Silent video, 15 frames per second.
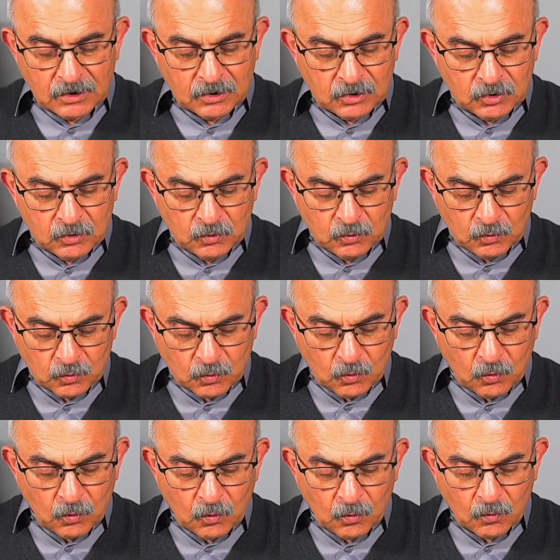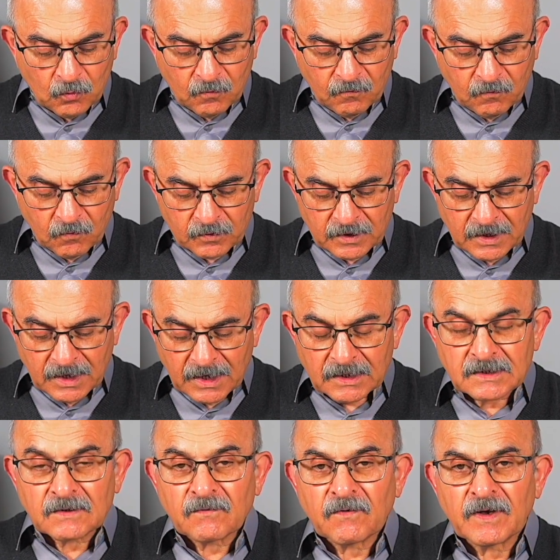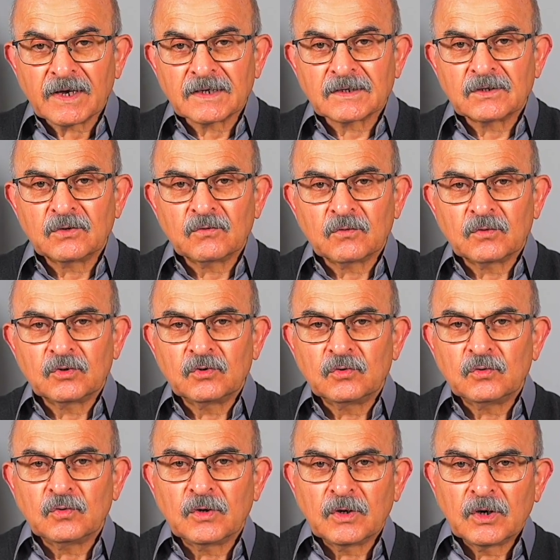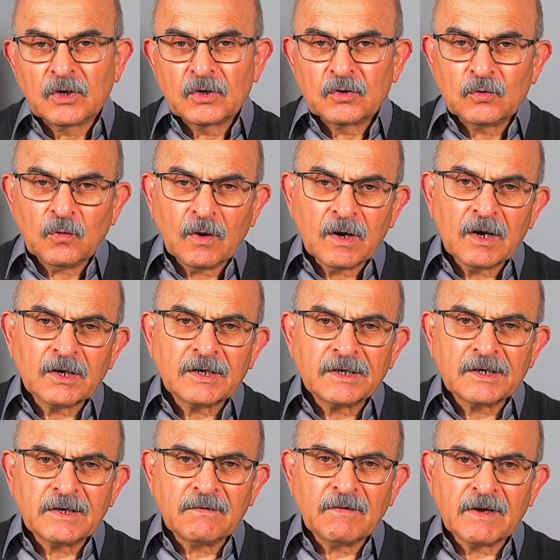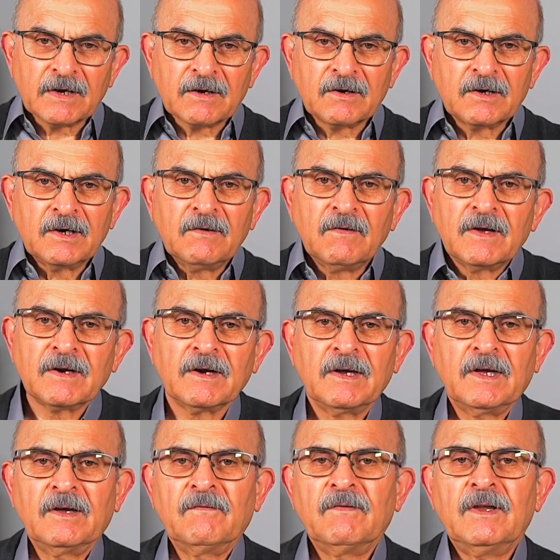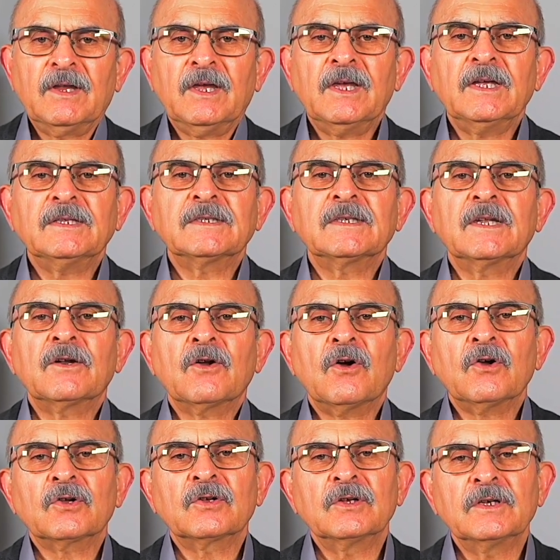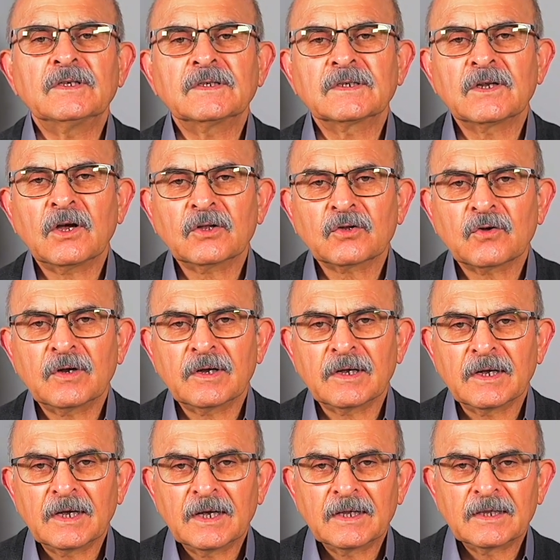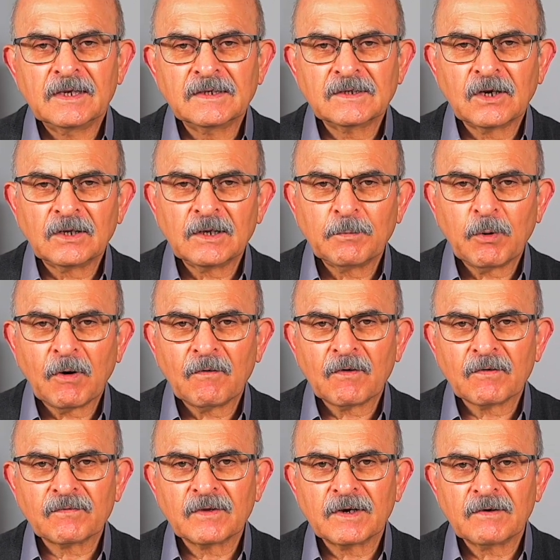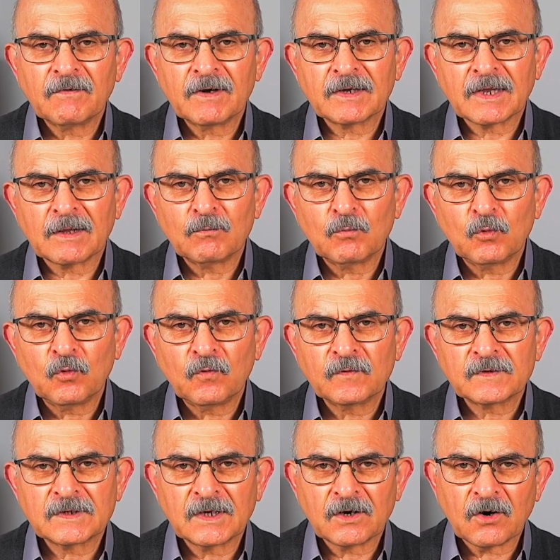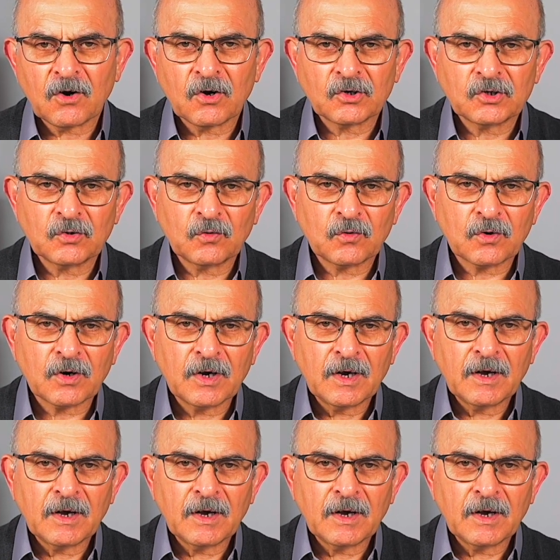you go for the next phase. You are like a river. River, when it hits the rock, is not the power of the river that moves the rock or